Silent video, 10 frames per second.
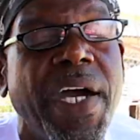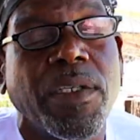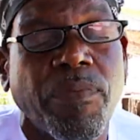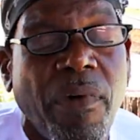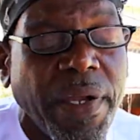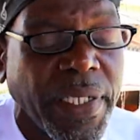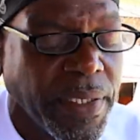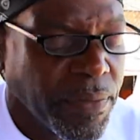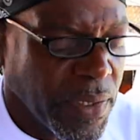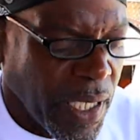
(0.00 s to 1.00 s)
Panther
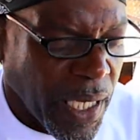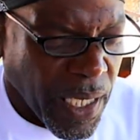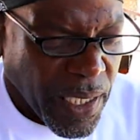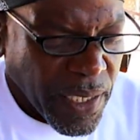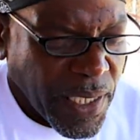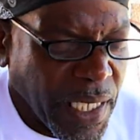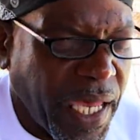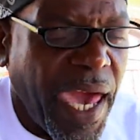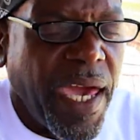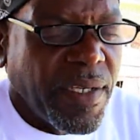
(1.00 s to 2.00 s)
Party, the
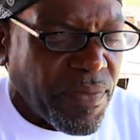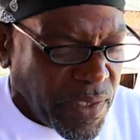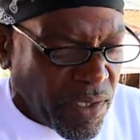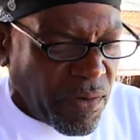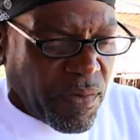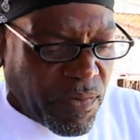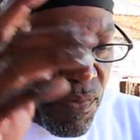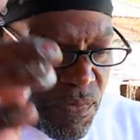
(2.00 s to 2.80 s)
gang, you know,